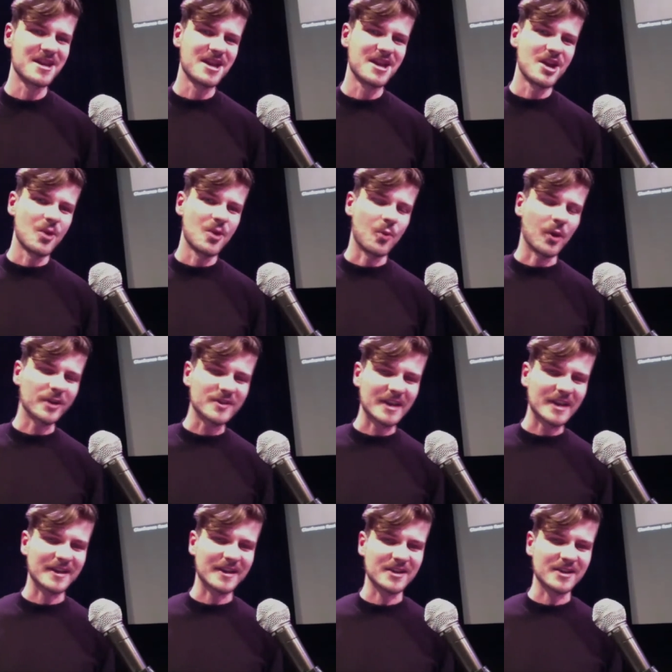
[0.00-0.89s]
What's
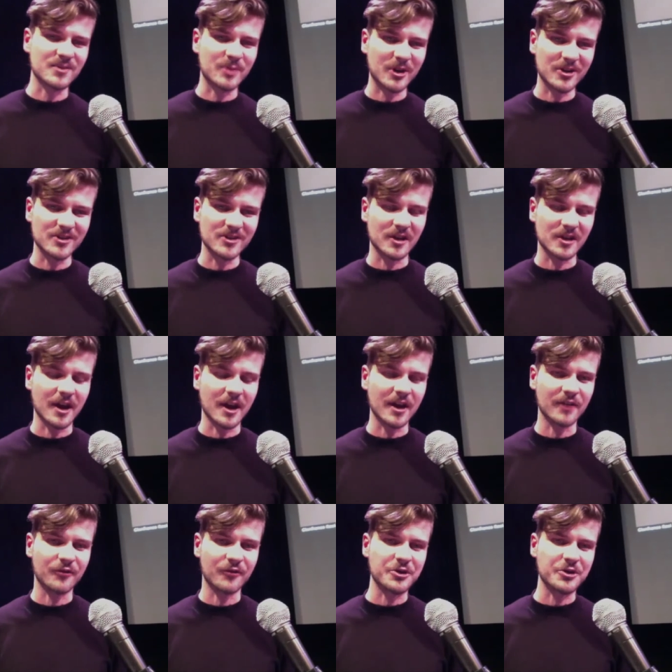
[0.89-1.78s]
that experience
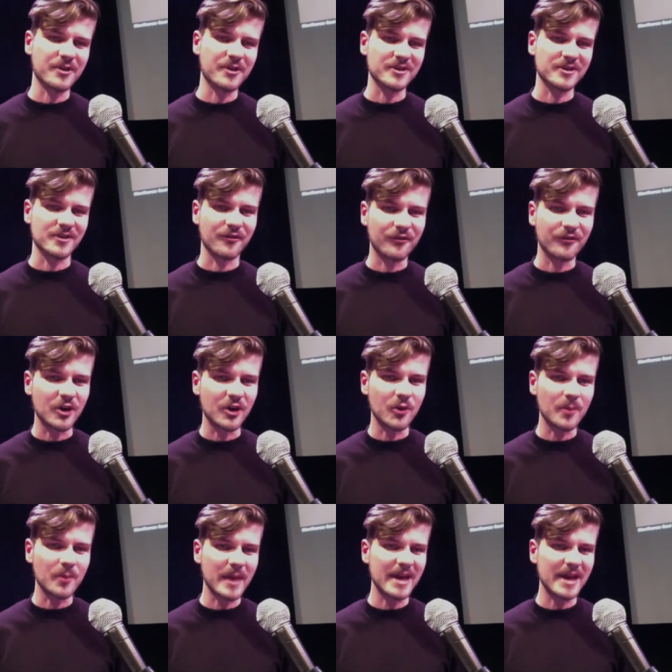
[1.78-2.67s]
like for you as a
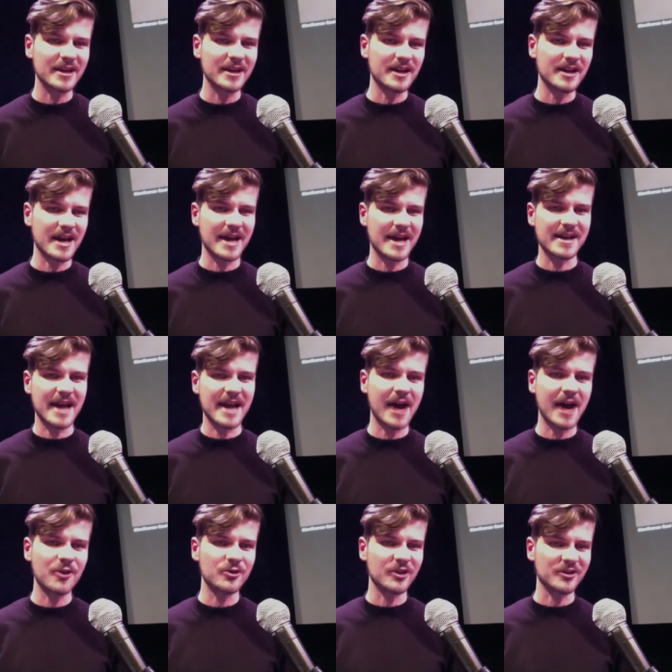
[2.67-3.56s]
filmmaker, and
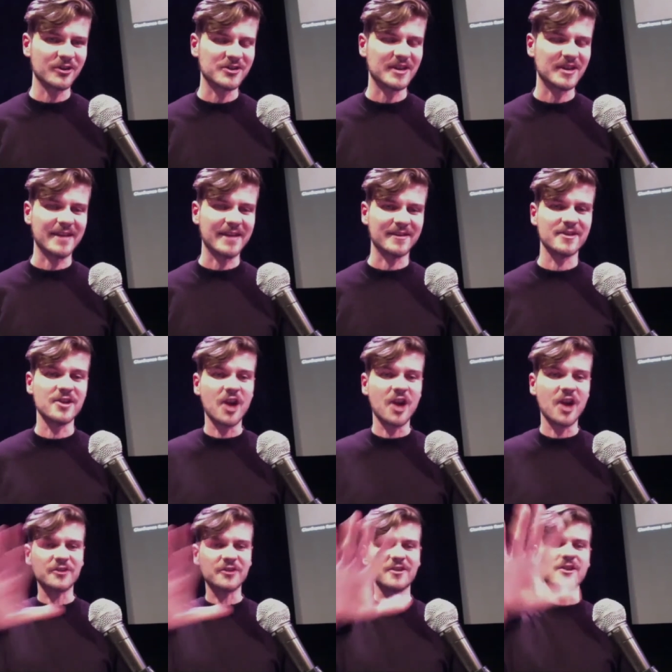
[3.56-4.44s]
how does that
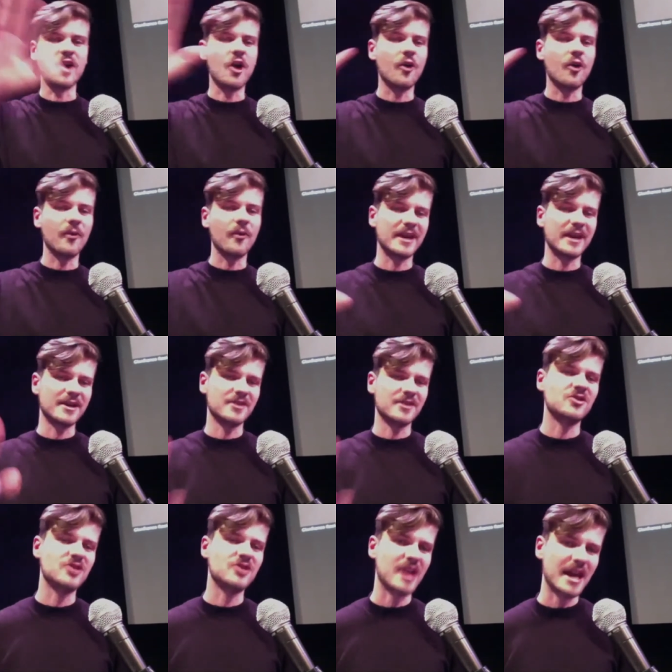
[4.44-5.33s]
not knowing
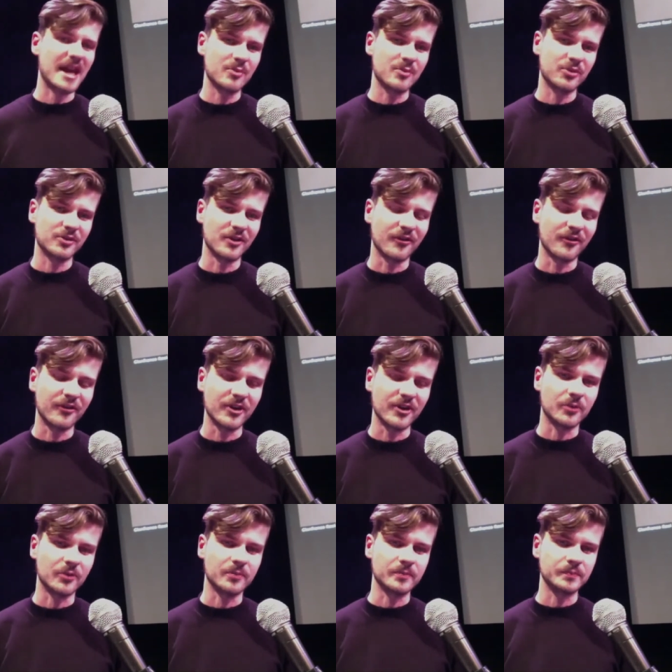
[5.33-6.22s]
shape the
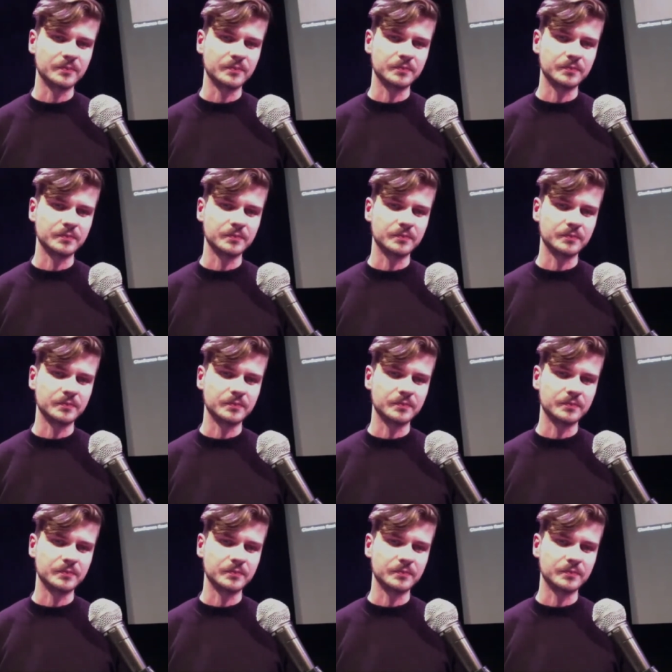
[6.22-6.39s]
film?